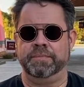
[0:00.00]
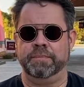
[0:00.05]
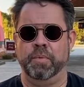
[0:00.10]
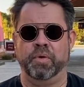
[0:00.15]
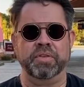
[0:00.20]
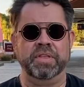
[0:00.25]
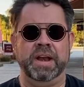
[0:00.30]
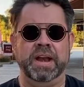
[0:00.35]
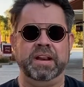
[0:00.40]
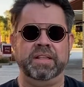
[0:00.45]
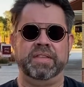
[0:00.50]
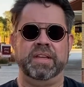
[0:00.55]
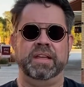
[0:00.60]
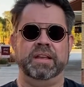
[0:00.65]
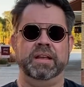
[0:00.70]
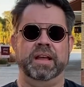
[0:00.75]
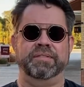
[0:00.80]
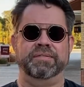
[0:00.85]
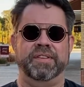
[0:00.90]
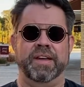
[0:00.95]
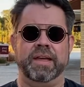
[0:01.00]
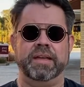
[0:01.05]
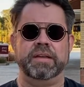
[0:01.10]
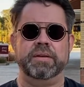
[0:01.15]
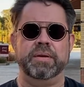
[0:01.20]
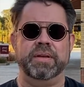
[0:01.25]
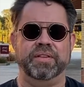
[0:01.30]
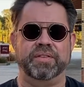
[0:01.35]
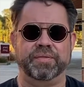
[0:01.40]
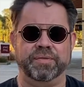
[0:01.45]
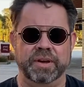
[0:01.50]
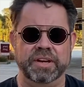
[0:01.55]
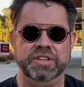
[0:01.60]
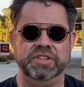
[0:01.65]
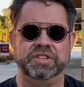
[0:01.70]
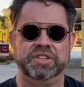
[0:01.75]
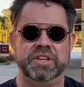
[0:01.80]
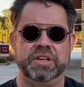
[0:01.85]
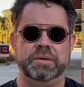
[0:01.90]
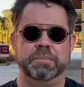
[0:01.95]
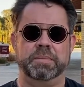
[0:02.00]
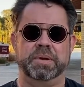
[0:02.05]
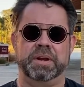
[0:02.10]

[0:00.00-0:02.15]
more than anything, I value his friendship,